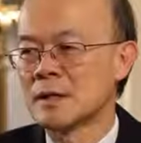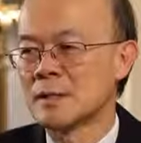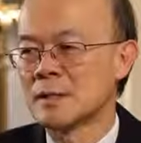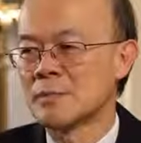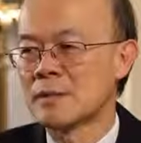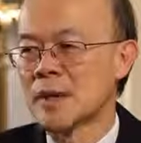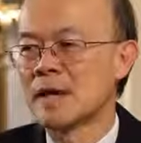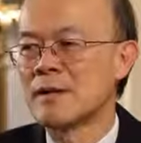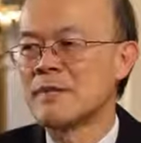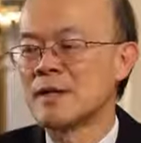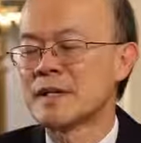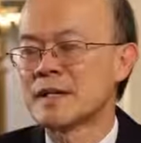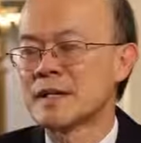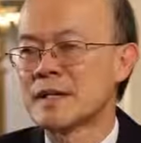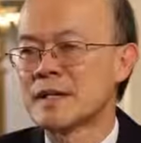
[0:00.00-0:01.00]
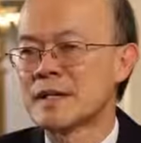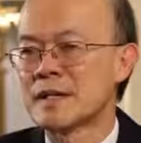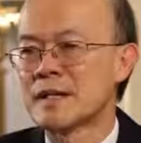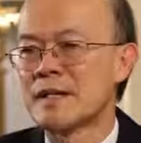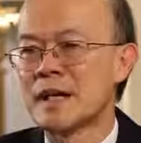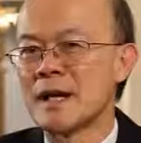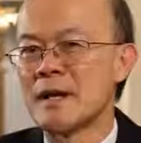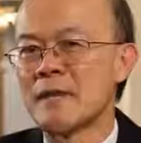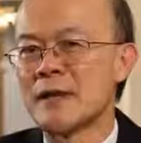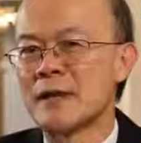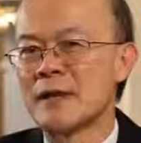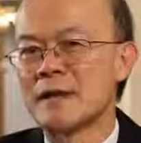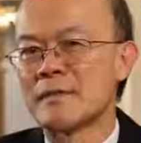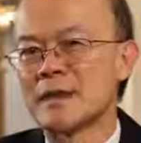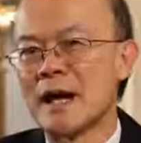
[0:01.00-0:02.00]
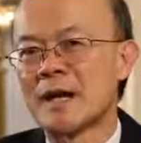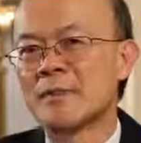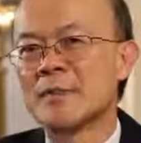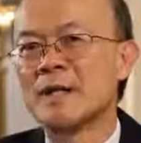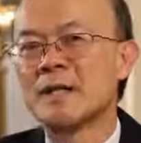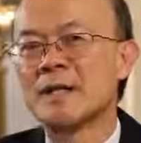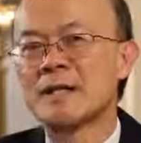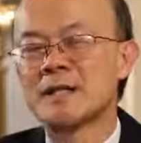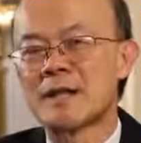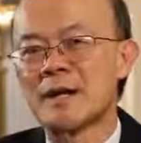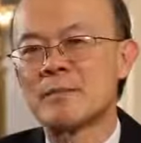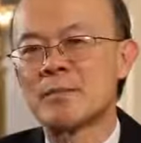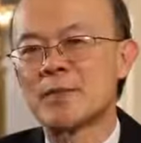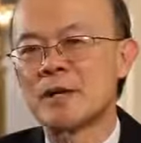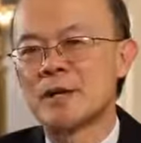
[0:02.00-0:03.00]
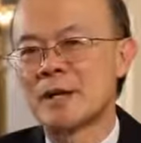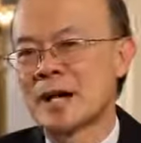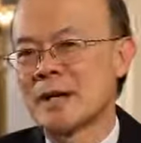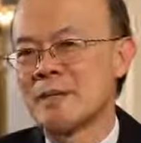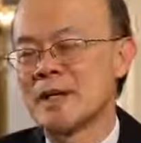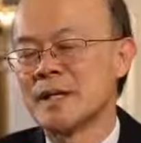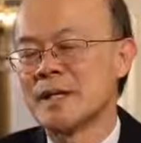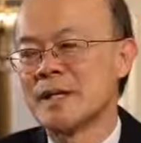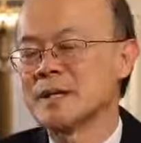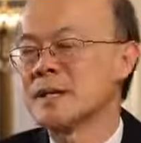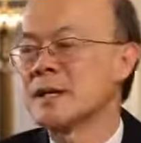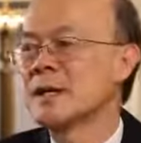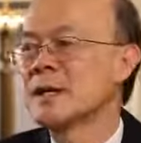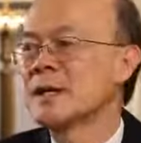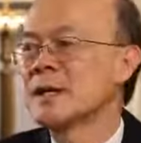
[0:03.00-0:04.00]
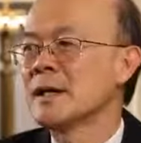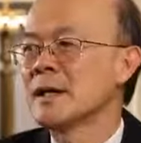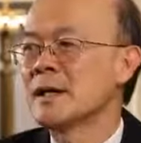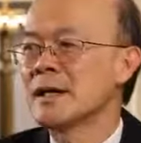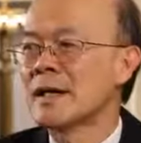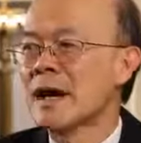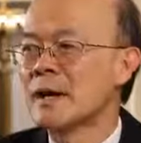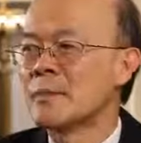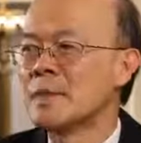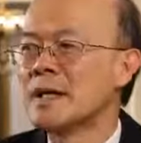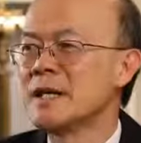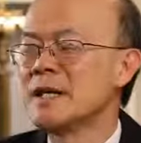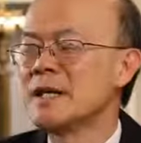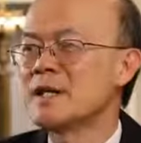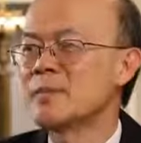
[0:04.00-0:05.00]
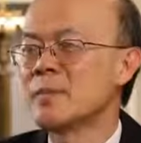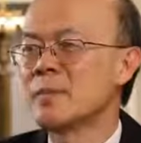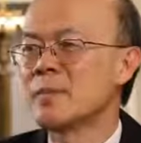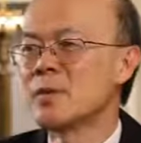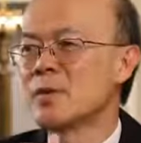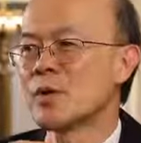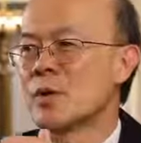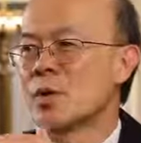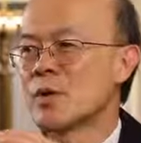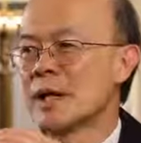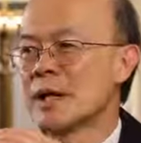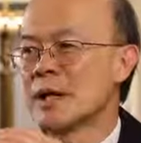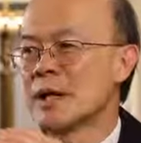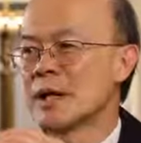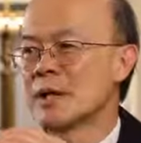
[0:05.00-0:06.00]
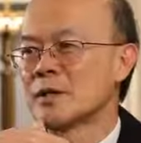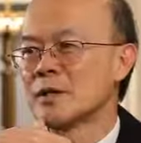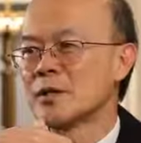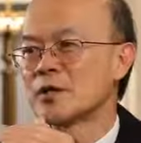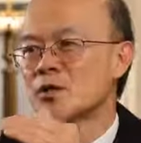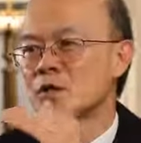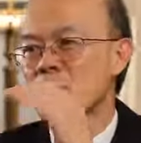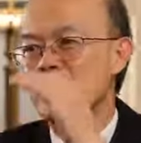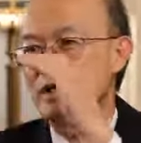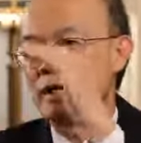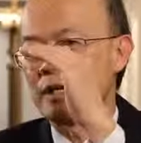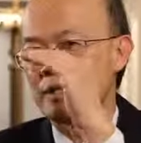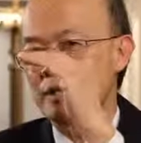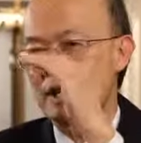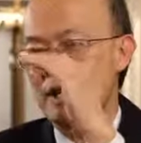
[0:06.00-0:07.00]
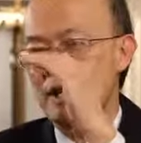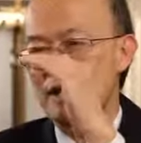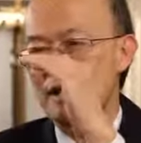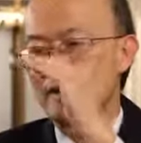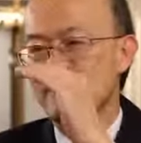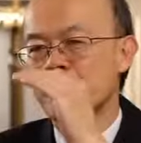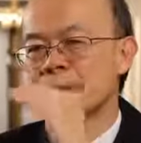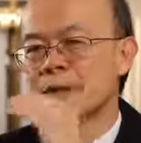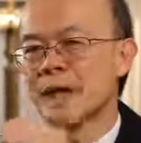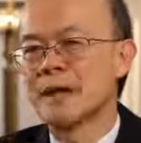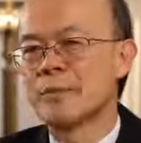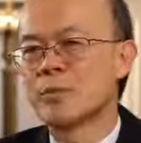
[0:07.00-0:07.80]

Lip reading: benefits is in the area of diabetes and pre-diabetes. In diabetes, people know that the sugar is high. In